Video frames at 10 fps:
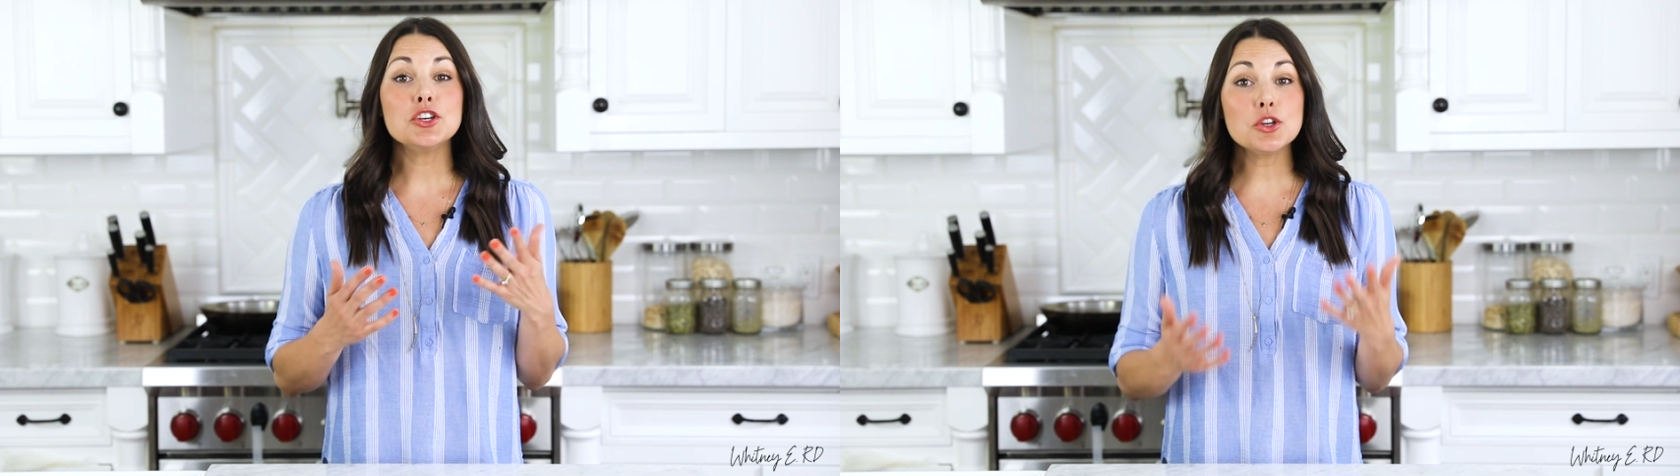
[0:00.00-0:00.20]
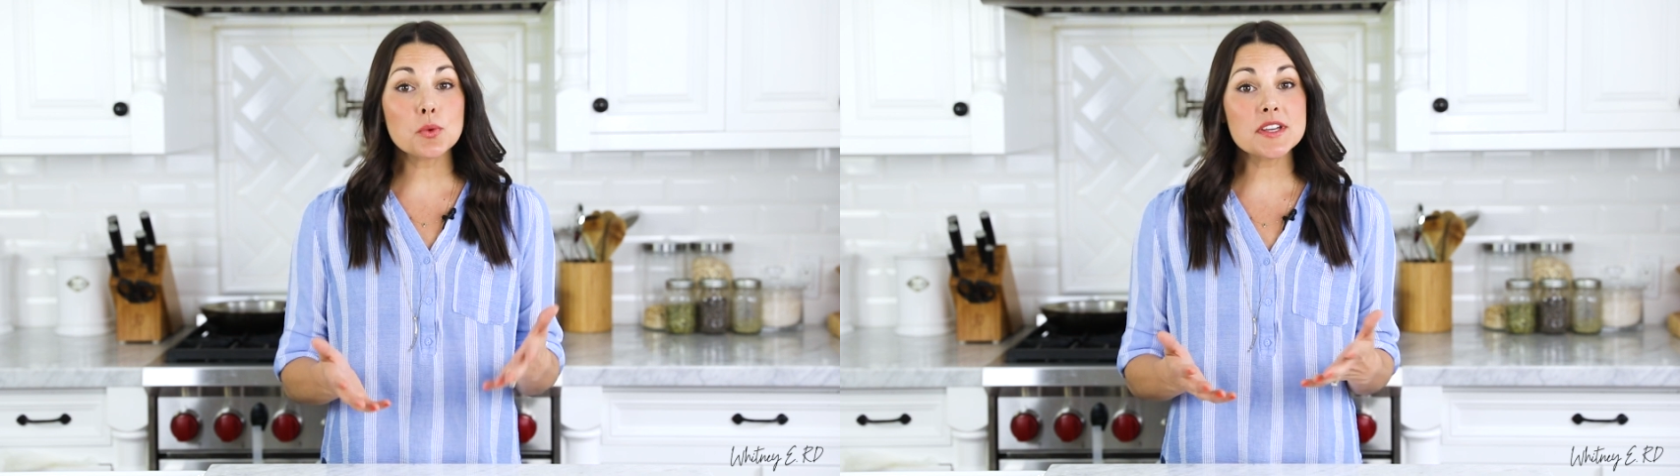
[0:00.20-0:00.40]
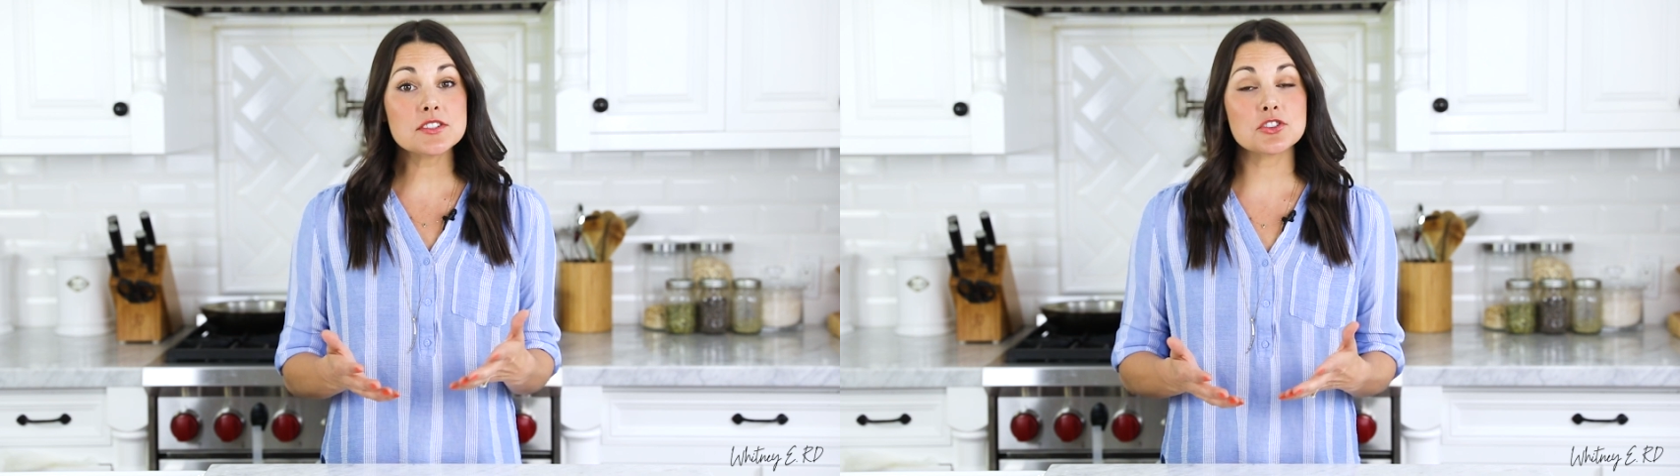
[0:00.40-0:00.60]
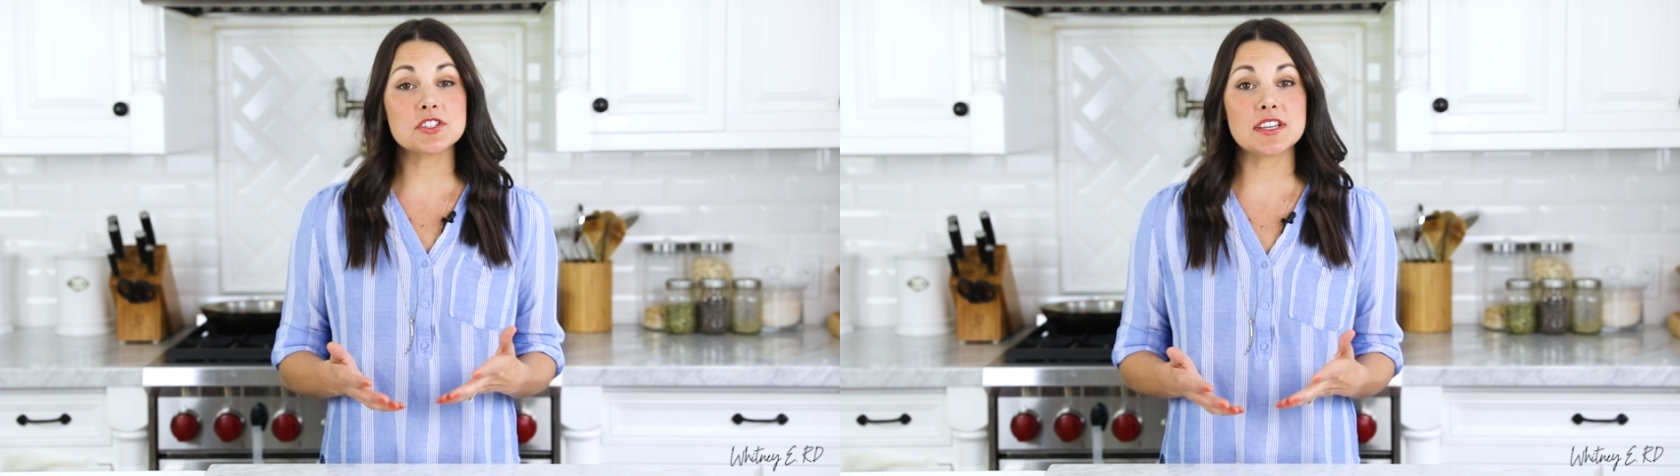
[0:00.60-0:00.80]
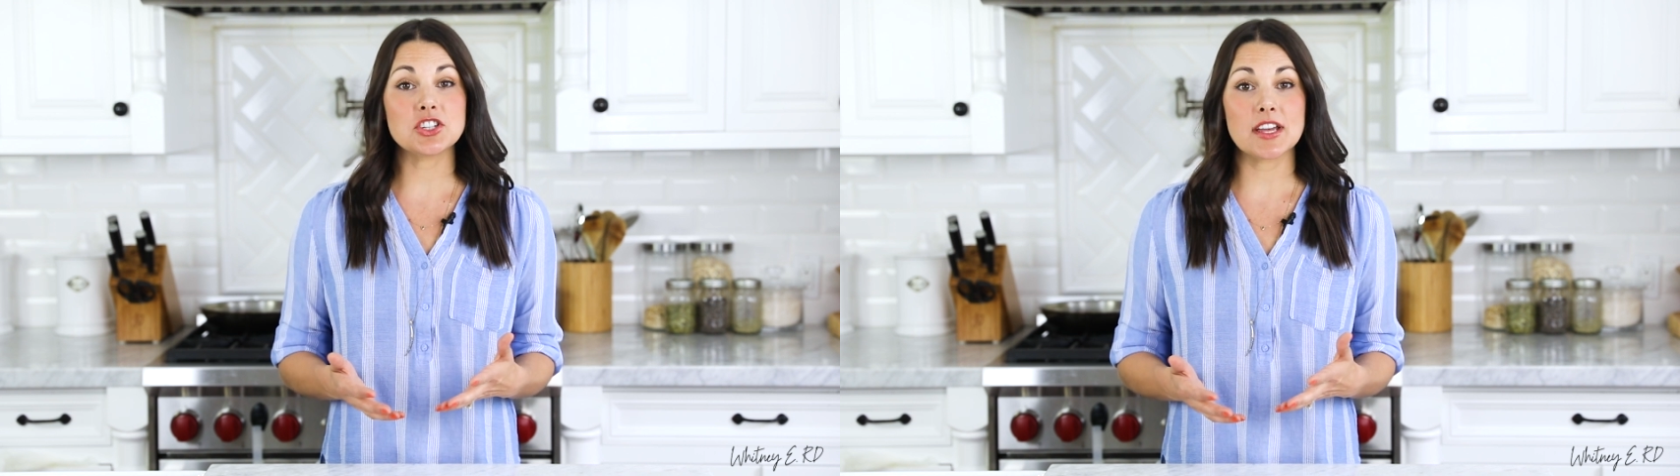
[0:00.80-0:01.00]
new research
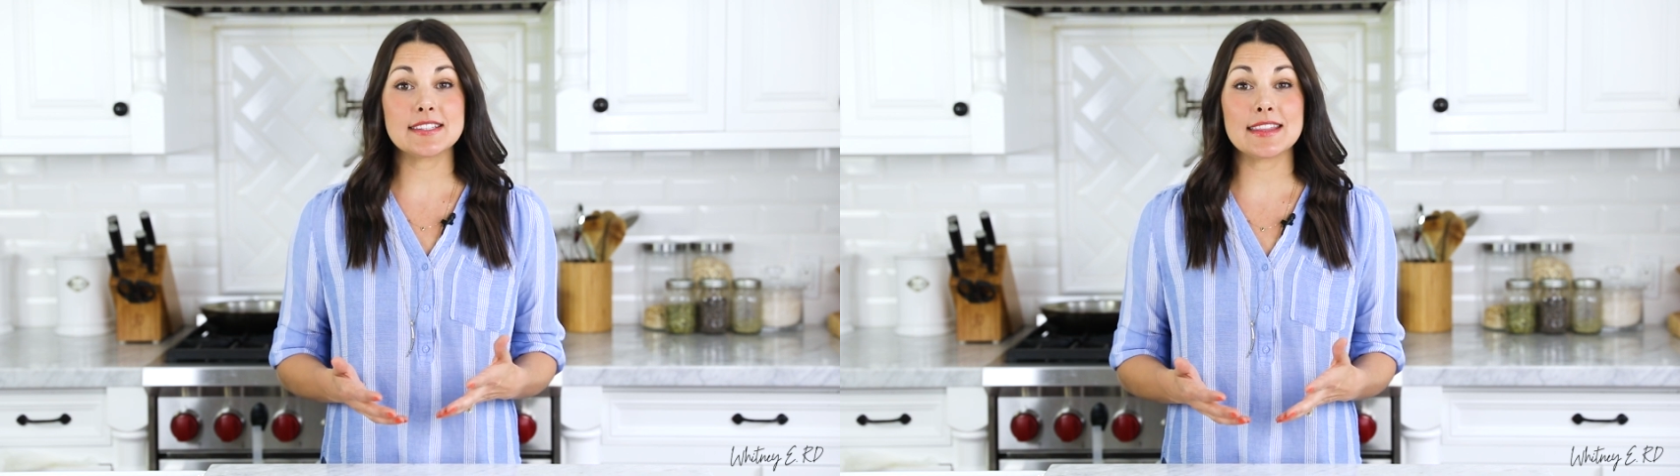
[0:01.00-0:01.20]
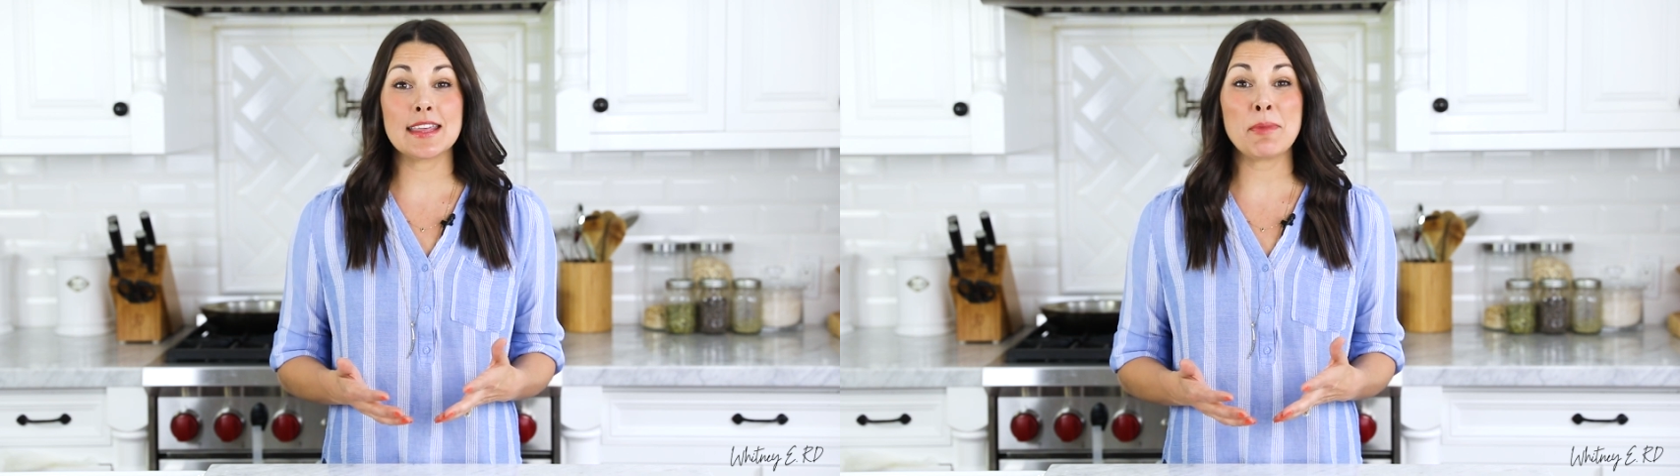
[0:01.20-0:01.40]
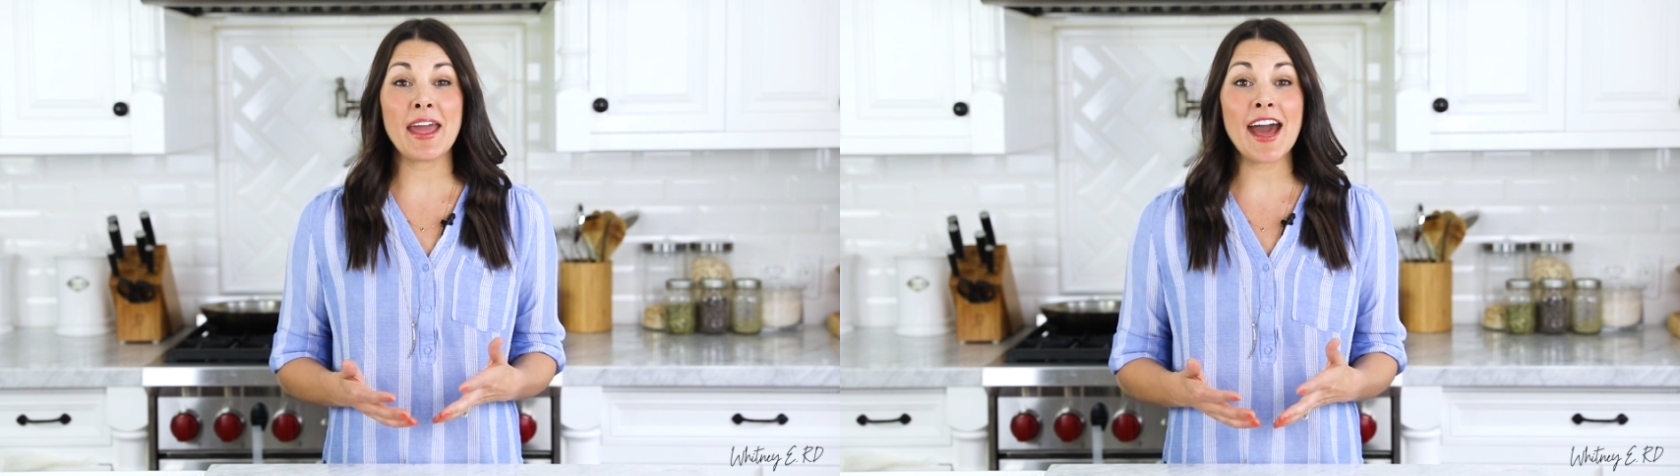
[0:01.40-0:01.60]
suggests that they may